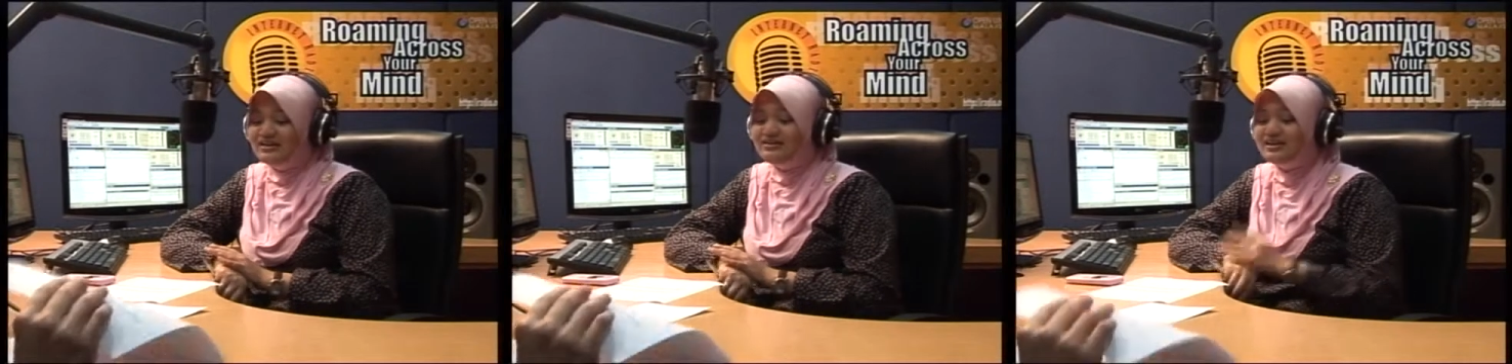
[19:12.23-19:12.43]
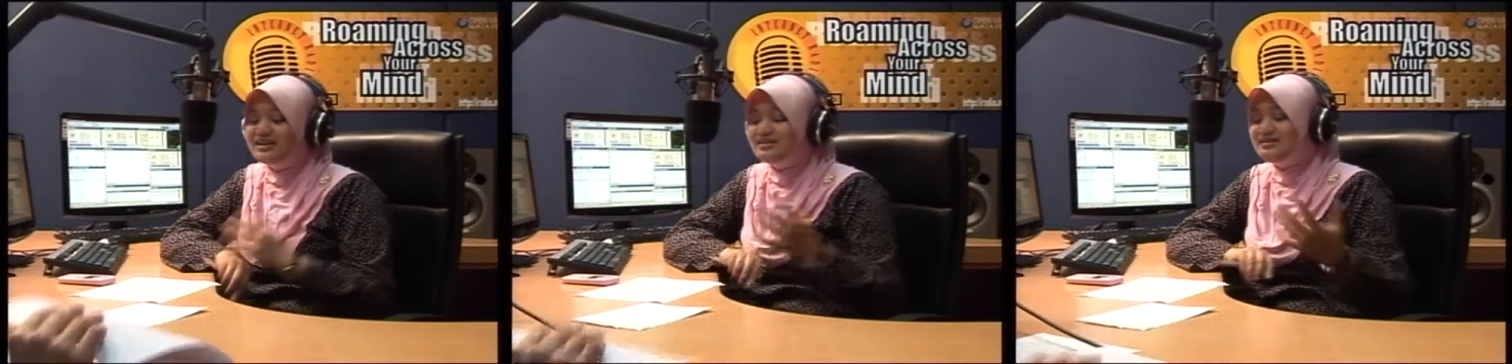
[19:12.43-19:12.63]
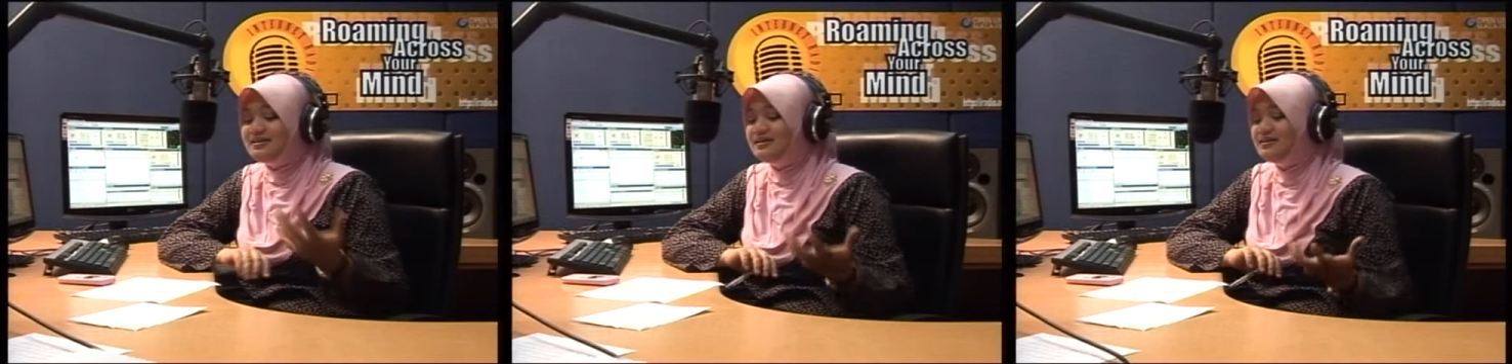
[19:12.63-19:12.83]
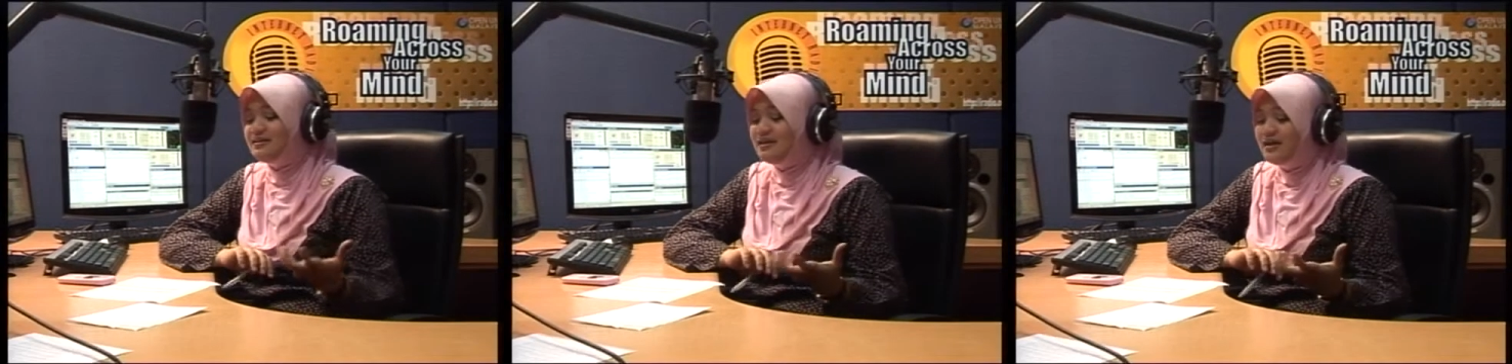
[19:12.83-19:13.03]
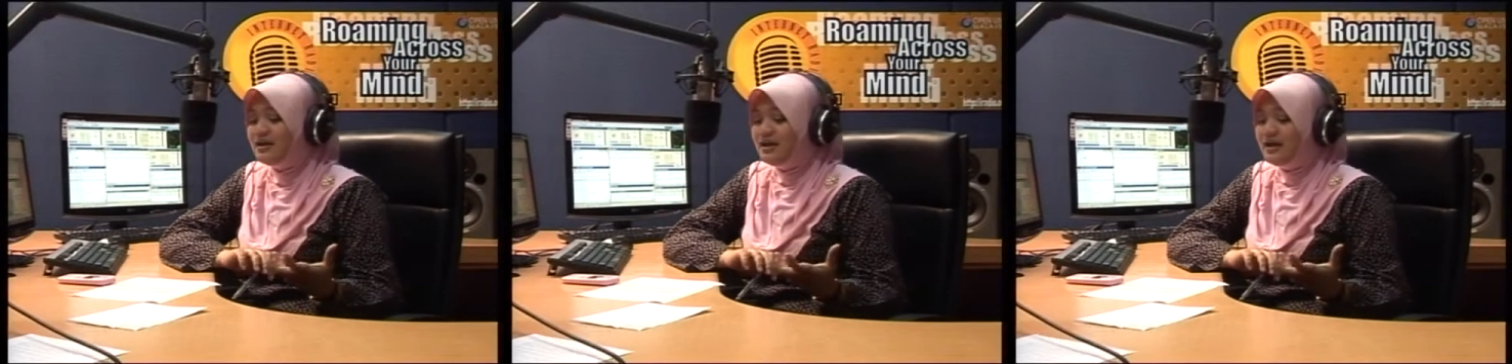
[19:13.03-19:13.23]
Okay,
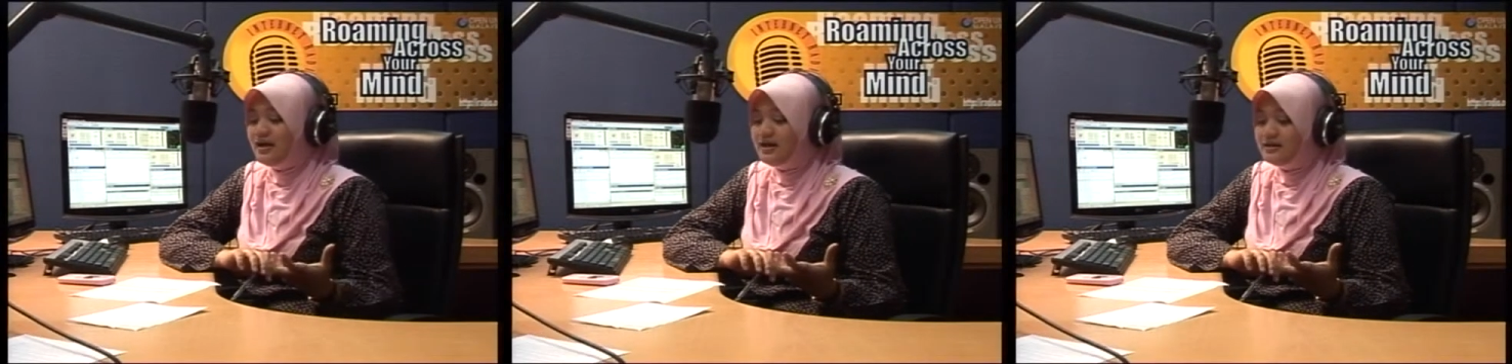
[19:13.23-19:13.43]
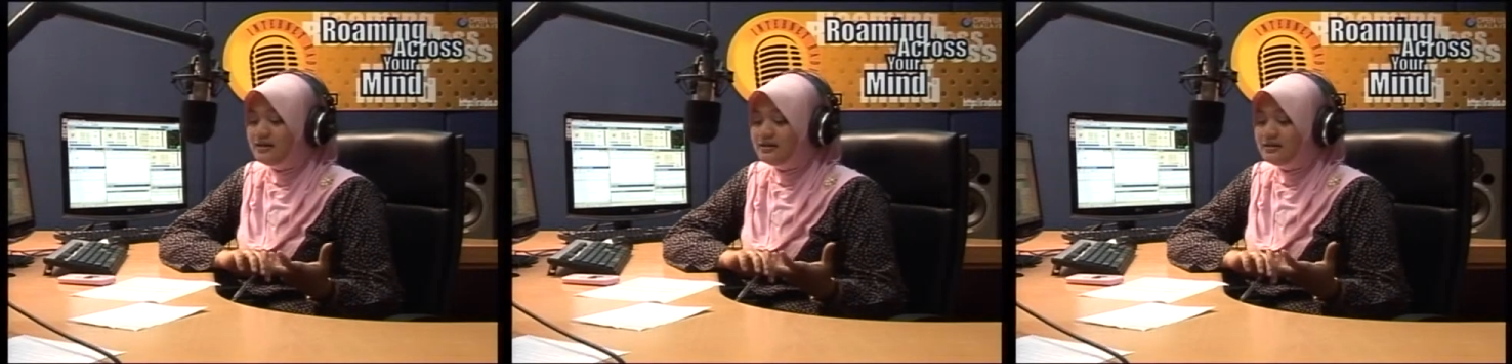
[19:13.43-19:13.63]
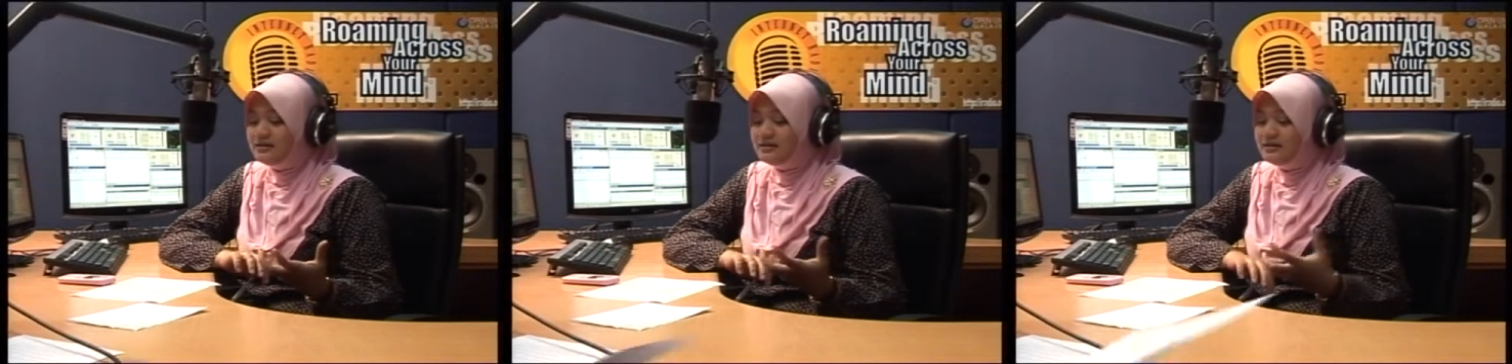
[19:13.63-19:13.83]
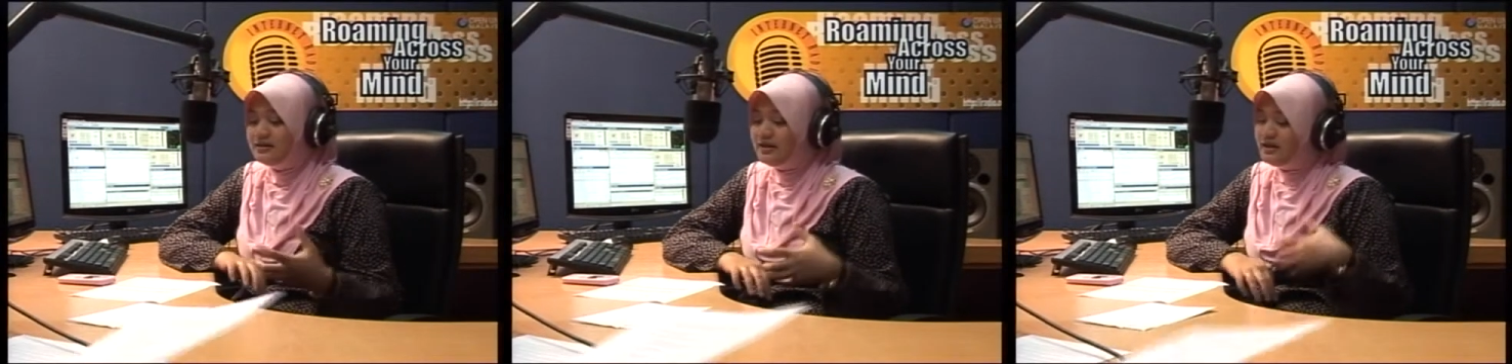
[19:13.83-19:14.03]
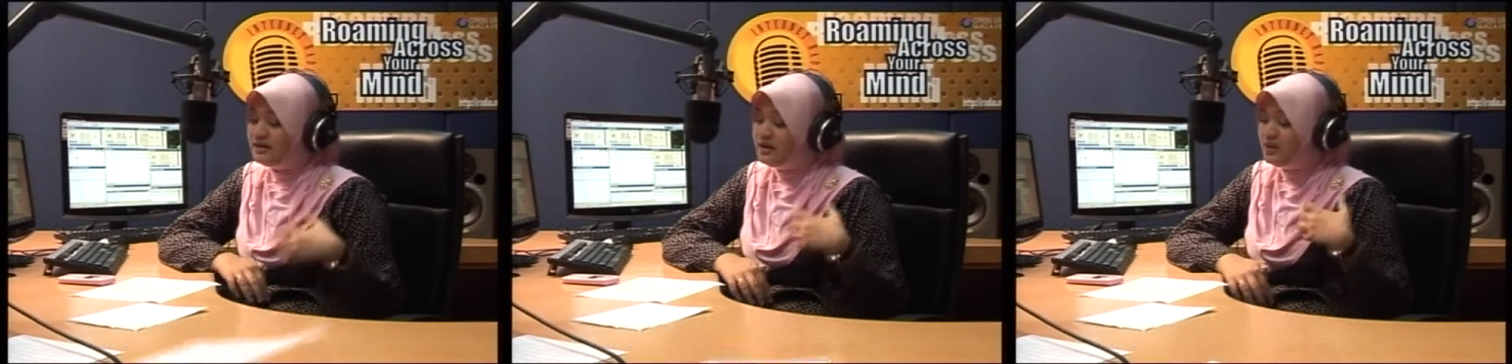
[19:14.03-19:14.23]
since
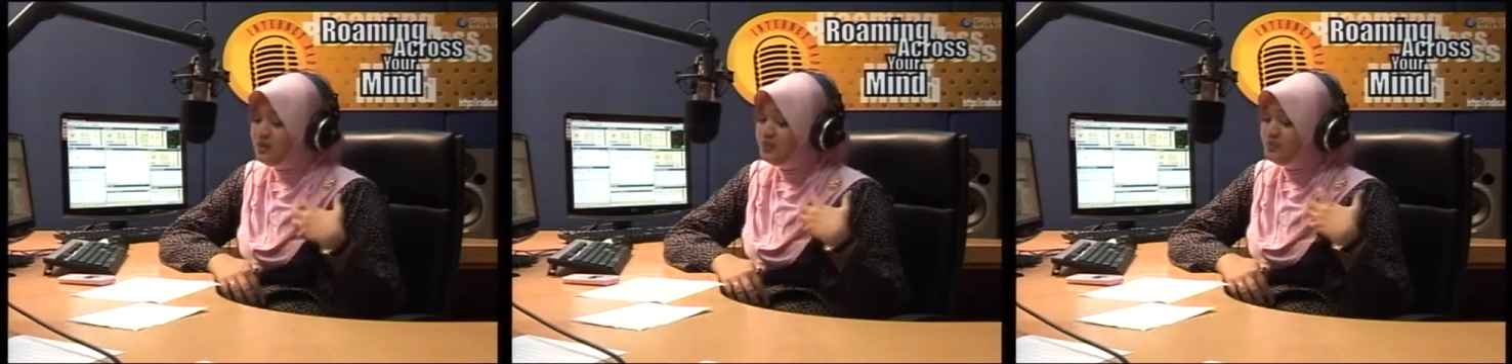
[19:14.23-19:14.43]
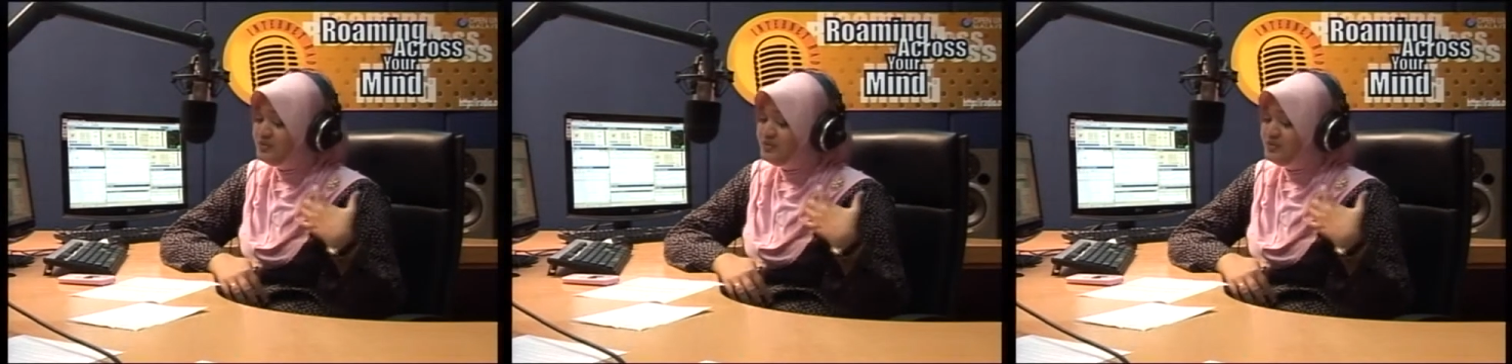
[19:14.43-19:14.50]
in our